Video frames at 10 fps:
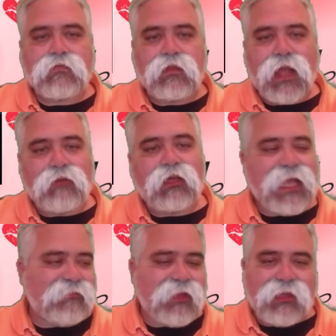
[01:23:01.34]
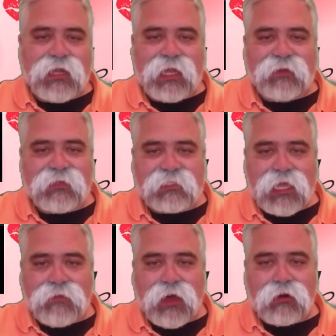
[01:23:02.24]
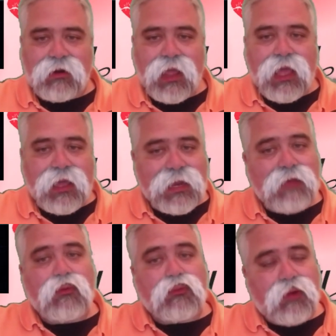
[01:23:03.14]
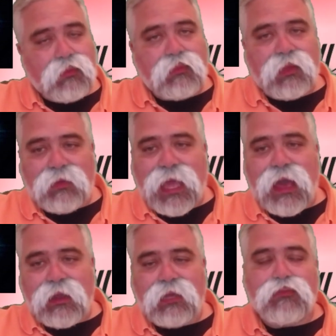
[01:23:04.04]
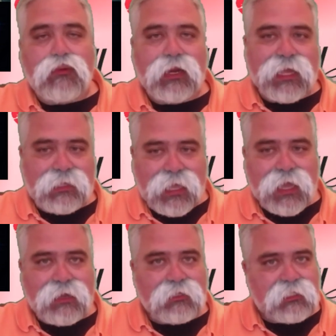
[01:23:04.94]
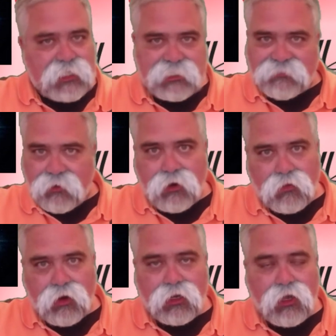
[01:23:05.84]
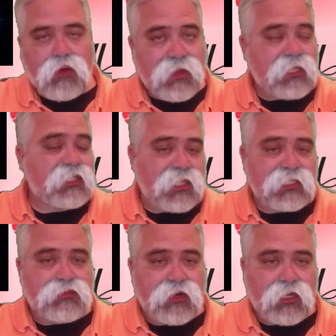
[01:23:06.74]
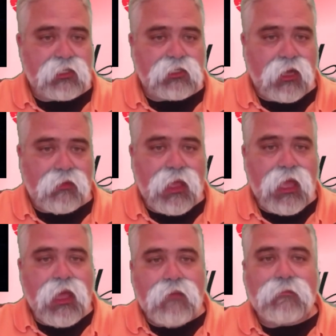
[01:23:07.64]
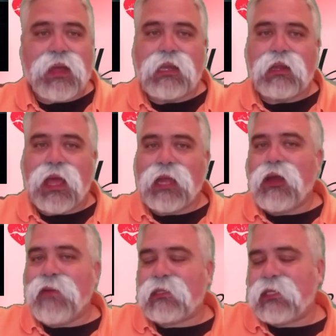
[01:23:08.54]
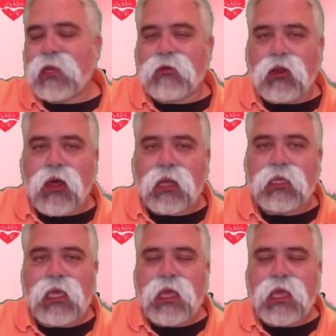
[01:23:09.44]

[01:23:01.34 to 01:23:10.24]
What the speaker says: I really have nothing negative to say about her, and I will probably be adding a point at the end just for her work alone because she does a pretty good job. But I go back to Kira Locke.